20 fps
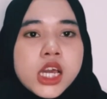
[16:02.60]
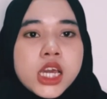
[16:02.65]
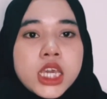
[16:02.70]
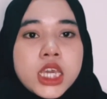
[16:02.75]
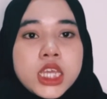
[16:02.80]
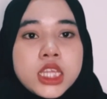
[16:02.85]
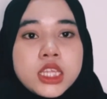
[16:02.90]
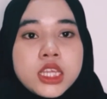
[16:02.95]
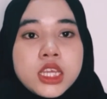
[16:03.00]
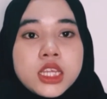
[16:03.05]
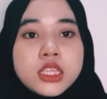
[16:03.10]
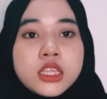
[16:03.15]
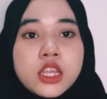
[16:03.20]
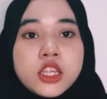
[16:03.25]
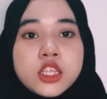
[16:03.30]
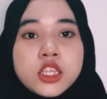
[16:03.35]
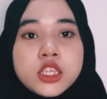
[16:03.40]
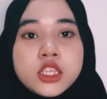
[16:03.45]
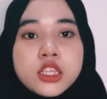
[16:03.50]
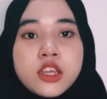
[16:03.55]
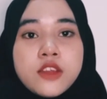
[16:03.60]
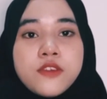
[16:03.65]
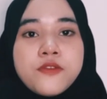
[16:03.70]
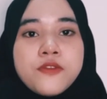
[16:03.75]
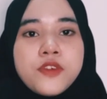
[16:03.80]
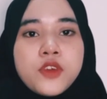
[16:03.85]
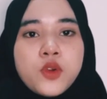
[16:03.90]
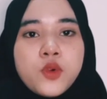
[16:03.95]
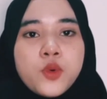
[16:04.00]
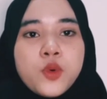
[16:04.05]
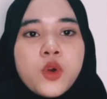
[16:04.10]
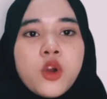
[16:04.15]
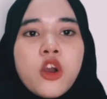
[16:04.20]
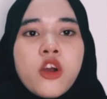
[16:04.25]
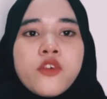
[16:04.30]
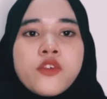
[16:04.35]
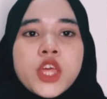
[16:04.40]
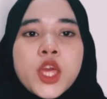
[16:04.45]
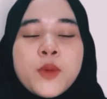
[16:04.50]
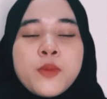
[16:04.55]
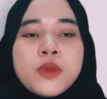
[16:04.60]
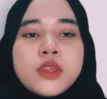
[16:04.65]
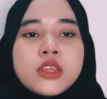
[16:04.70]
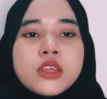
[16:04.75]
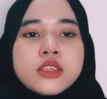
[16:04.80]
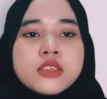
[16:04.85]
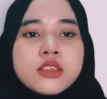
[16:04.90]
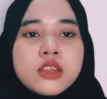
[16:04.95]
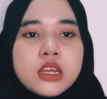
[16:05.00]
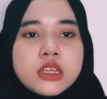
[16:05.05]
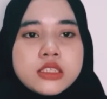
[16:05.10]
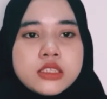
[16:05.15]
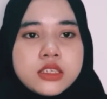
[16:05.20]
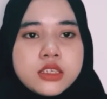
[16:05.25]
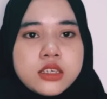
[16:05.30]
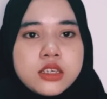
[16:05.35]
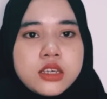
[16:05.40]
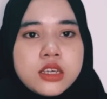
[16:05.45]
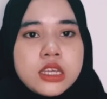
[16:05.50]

In the traditional view of capital structure,